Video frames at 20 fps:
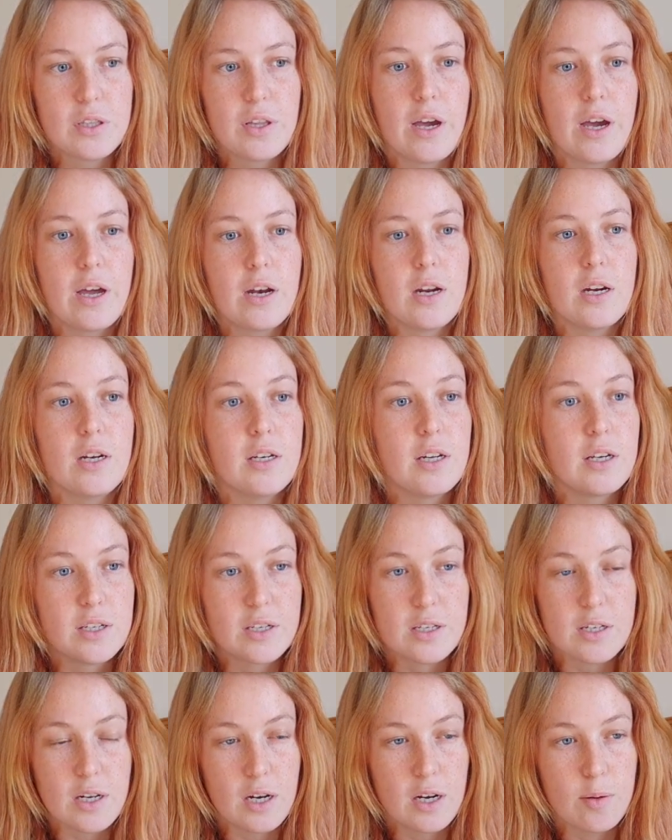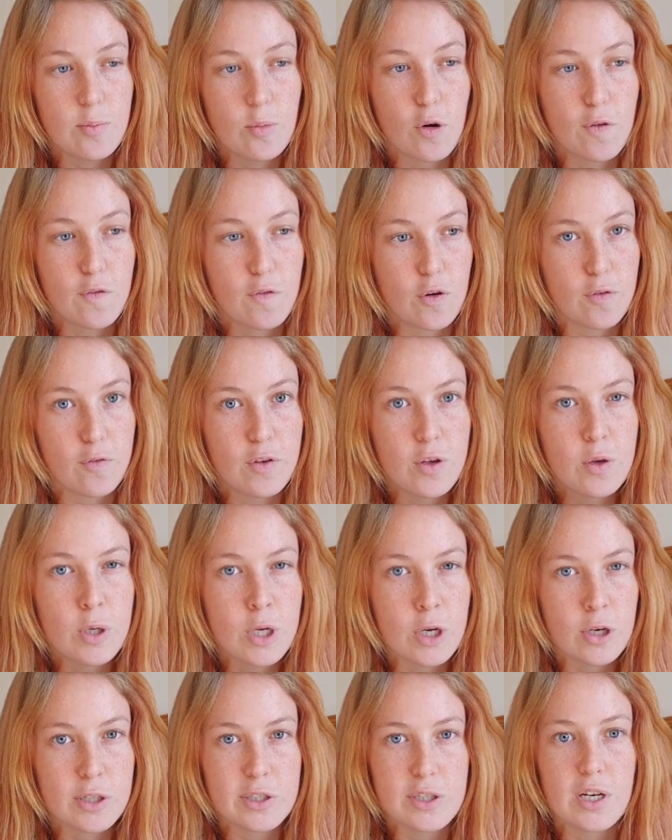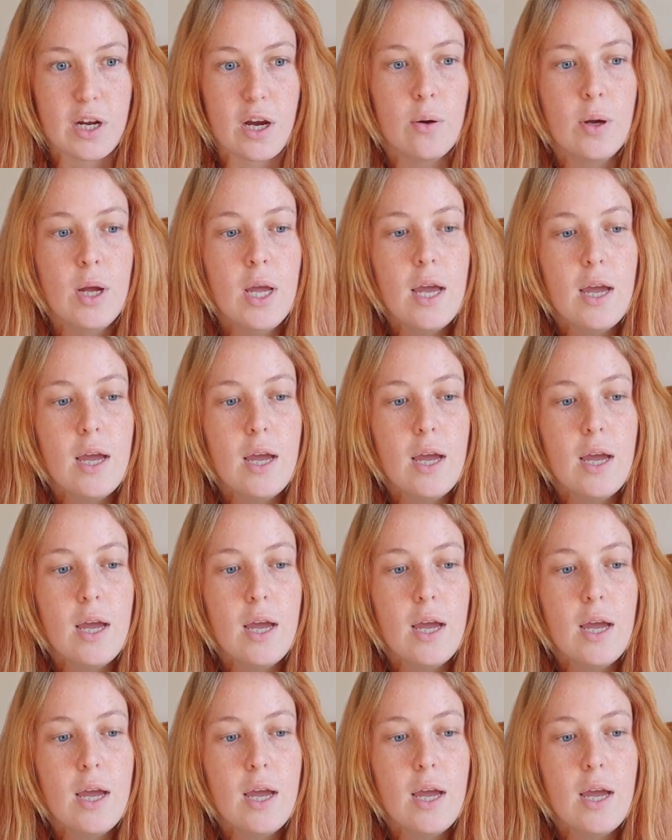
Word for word: that it doesn't anymore for a few years now,